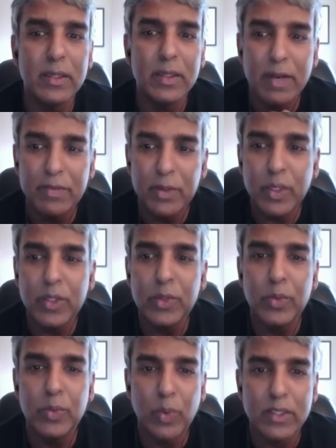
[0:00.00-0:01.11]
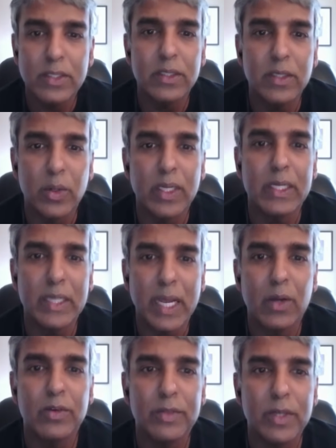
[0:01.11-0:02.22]
Everyone who wants to go in and
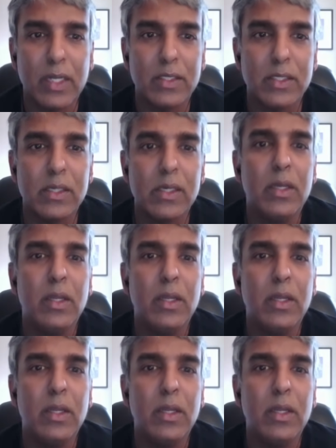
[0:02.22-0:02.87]
out of Gaza